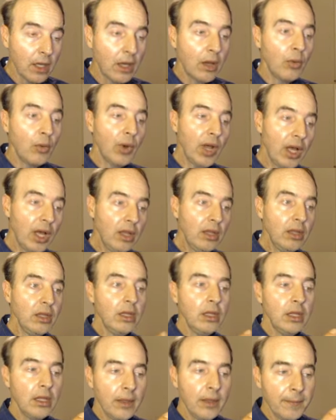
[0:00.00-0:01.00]
well,
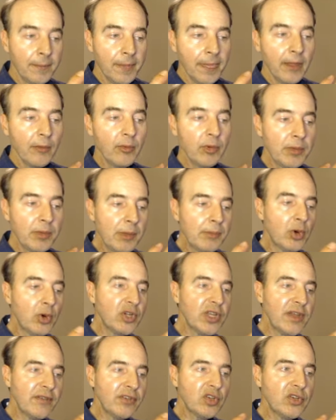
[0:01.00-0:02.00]
it would be more
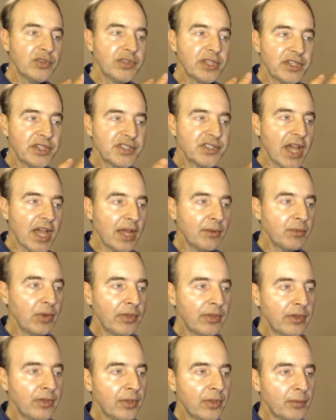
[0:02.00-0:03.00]
difficult to decide
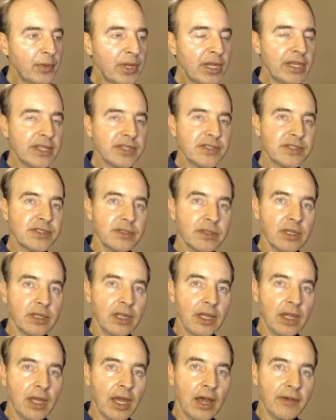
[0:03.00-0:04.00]
whether the reading is
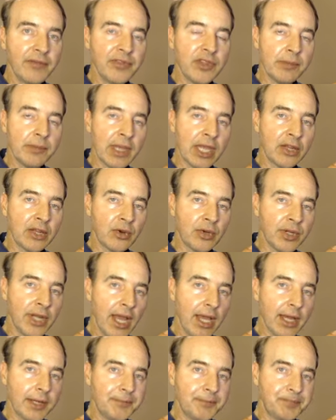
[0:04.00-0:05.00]
Alpha and Omega or
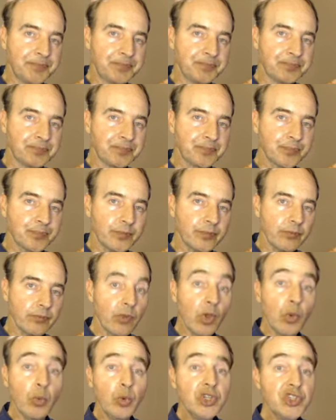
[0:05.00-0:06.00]
not.
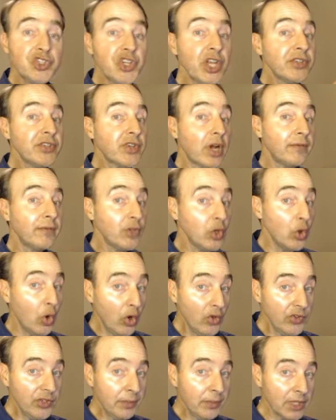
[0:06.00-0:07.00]
Wouldn't change our view
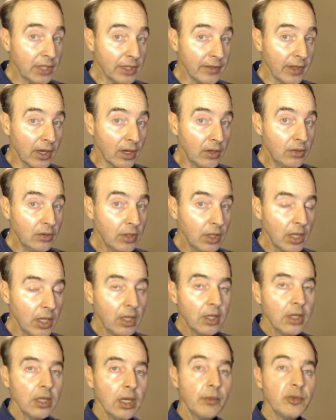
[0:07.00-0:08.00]
ultimately, though.
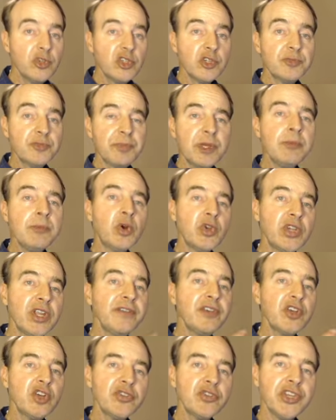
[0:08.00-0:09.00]
It would just be more
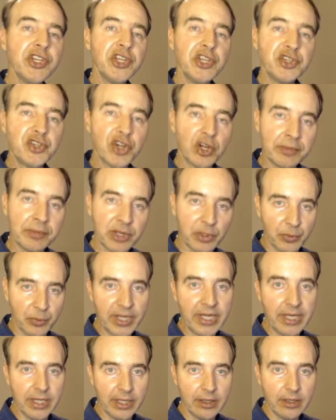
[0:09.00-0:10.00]
difficult to determine the
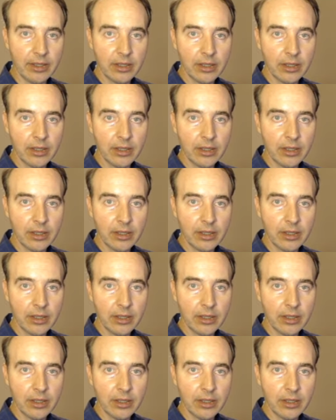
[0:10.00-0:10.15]
reading.